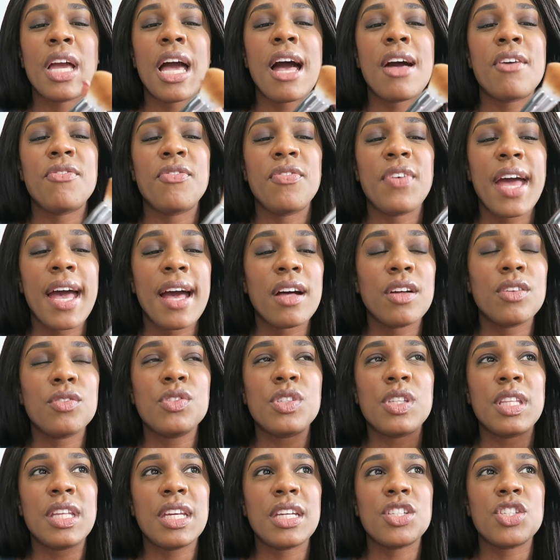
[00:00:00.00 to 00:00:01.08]
I
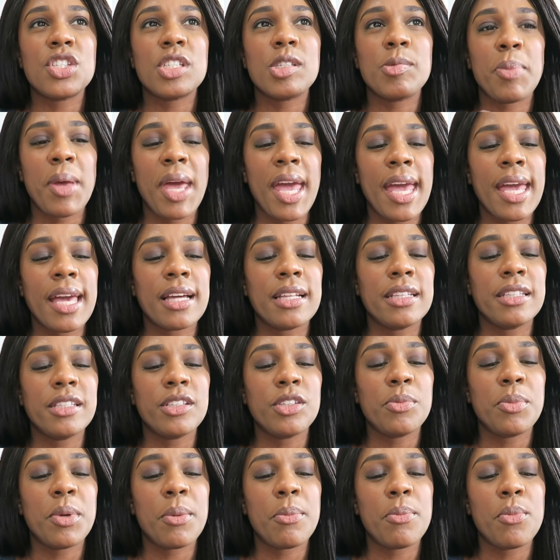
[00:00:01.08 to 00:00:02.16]
found that just paying a
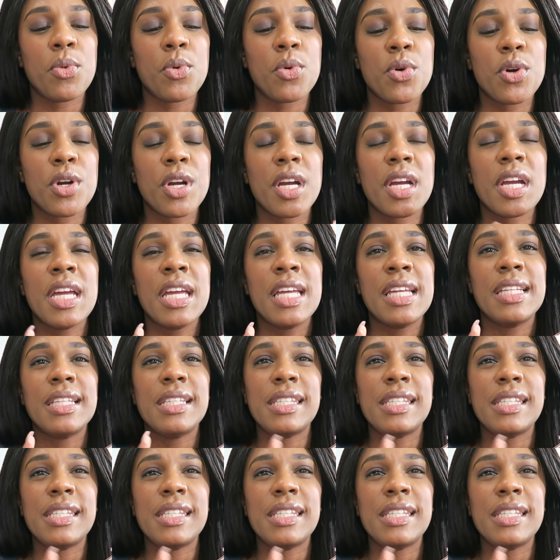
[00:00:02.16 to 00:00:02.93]
little bit more